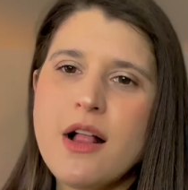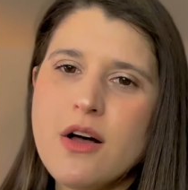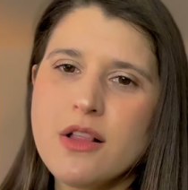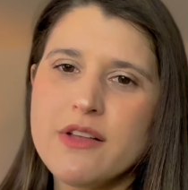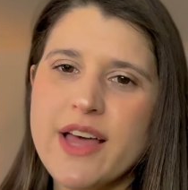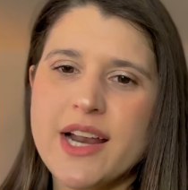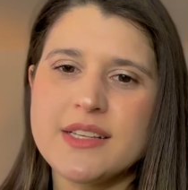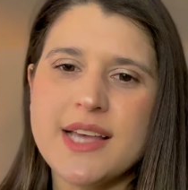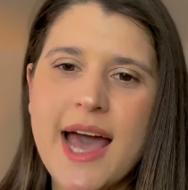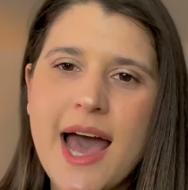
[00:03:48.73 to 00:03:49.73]
all of that
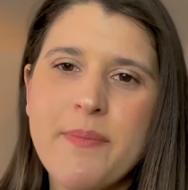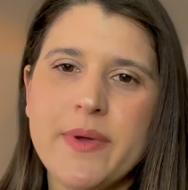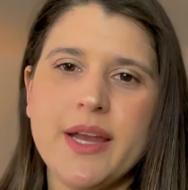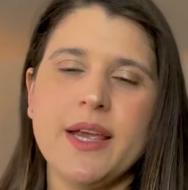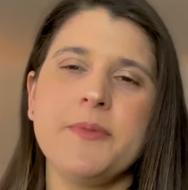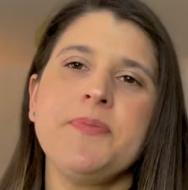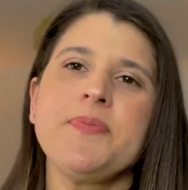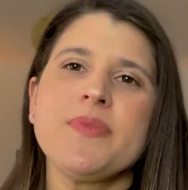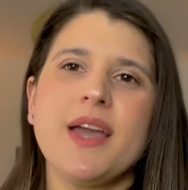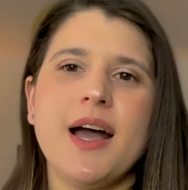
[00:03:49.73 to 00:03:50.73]
is happening,
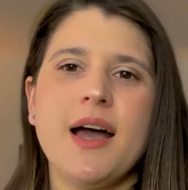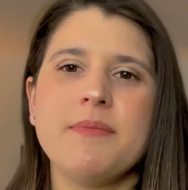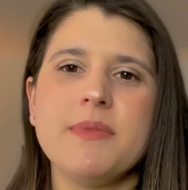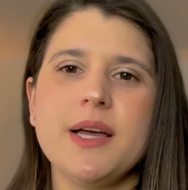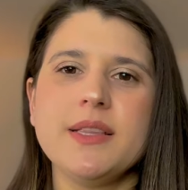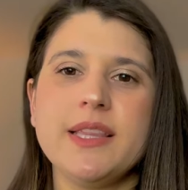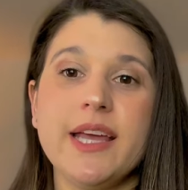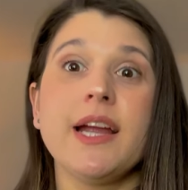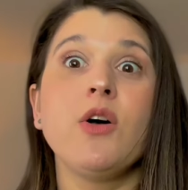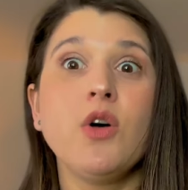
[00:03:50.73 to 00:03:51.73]

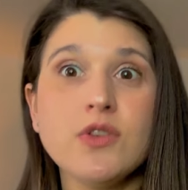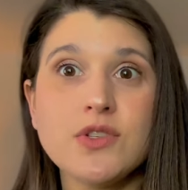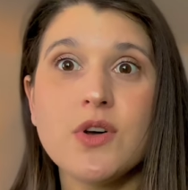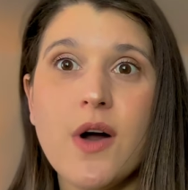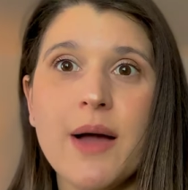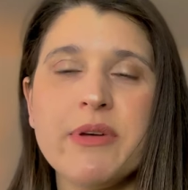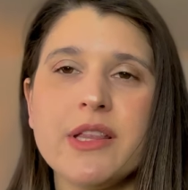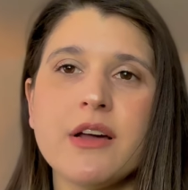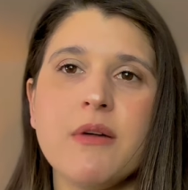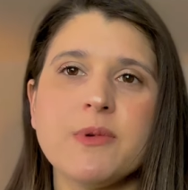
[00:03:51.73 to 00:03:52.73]
then I also am
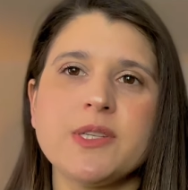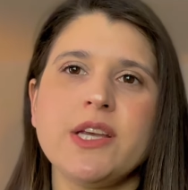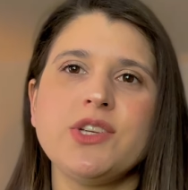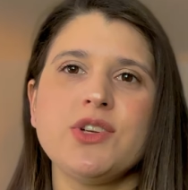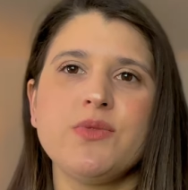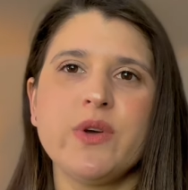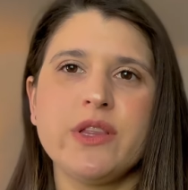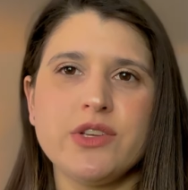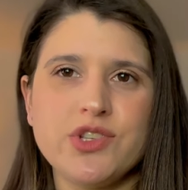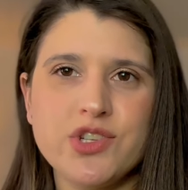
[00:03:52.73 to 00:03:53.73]
in the conversation
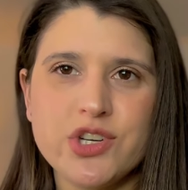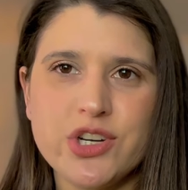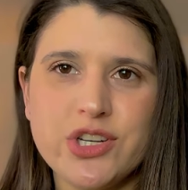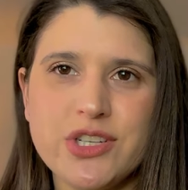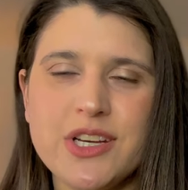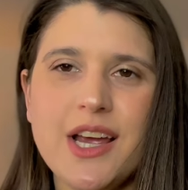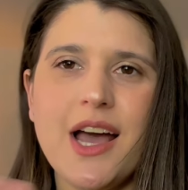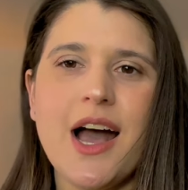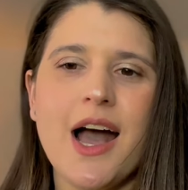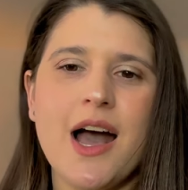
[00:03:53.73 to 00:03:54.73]
with this church
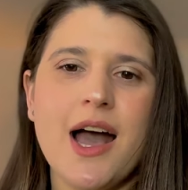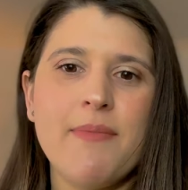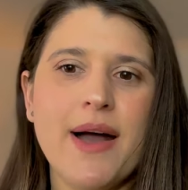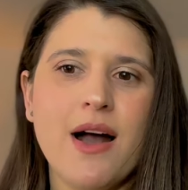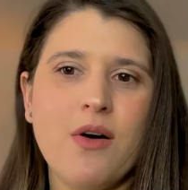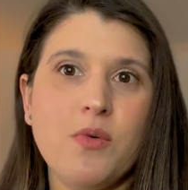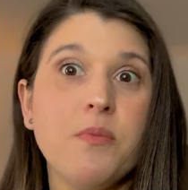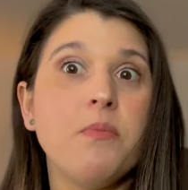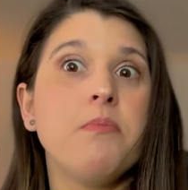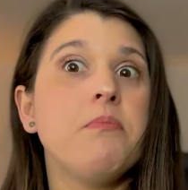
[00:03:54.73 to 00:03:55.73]

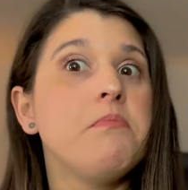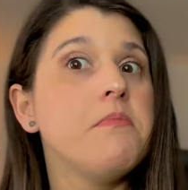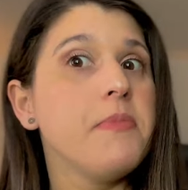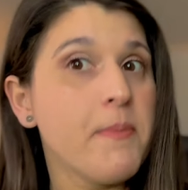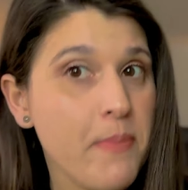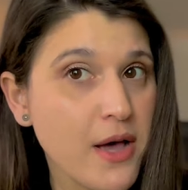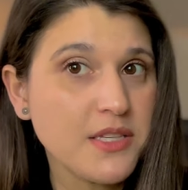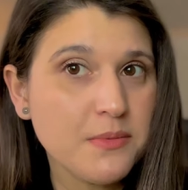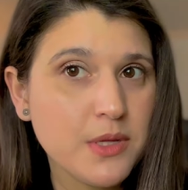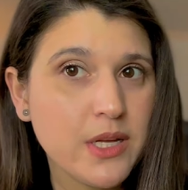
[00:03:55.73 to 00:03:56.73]
about the
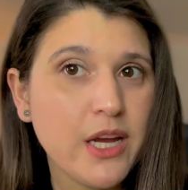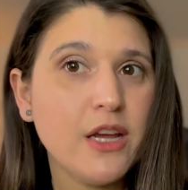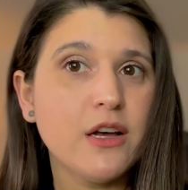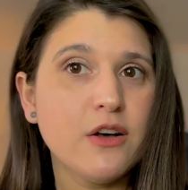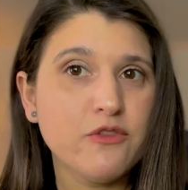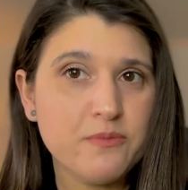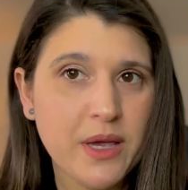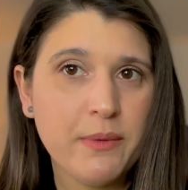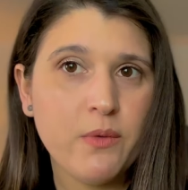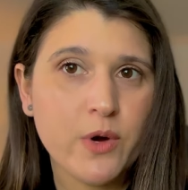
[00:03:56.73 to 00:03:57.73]
possibility of
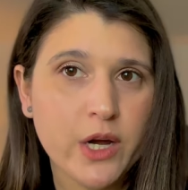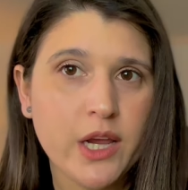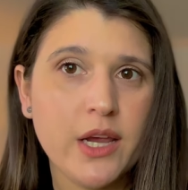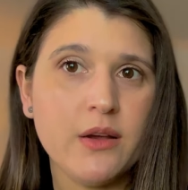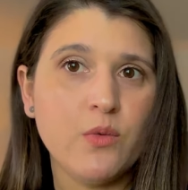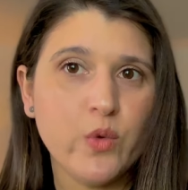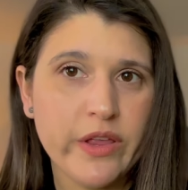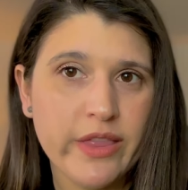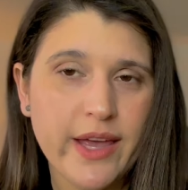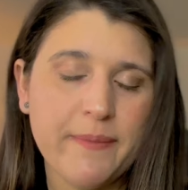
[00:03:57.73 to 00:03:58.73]
maybe working
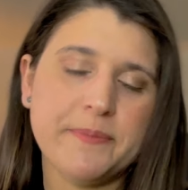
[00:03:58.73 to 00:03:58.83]
with them.